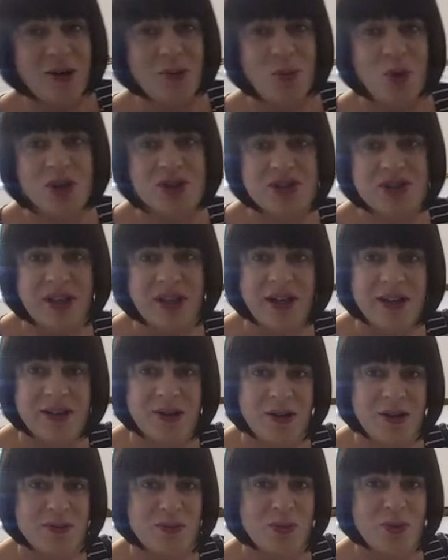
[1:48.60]
on what's going
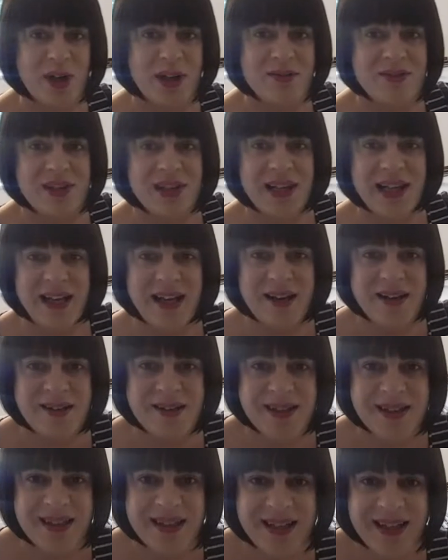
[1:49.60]
on with the
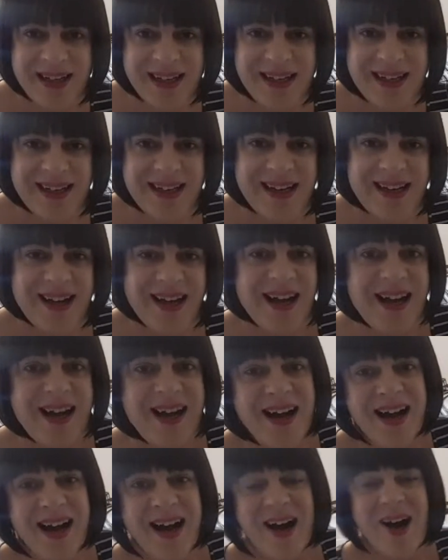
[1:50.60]
layout.
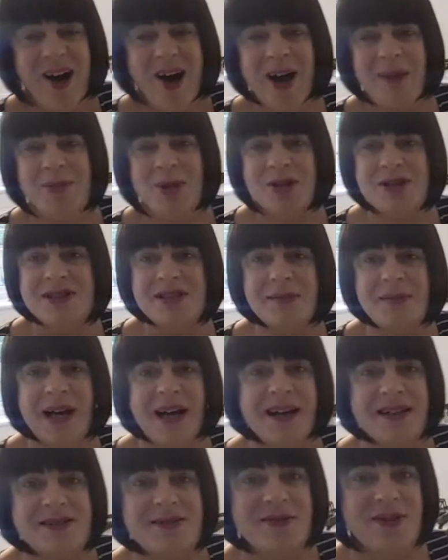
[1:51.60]
I'm not so
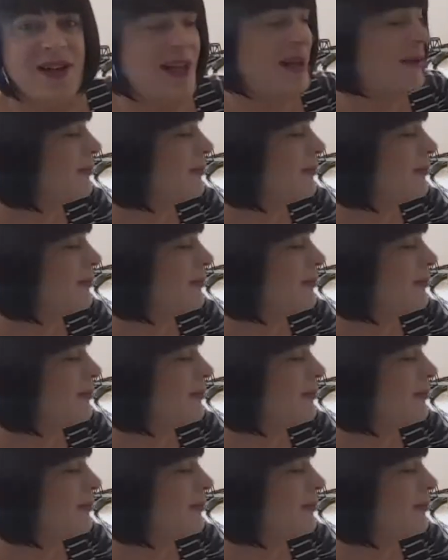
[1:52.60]
bad for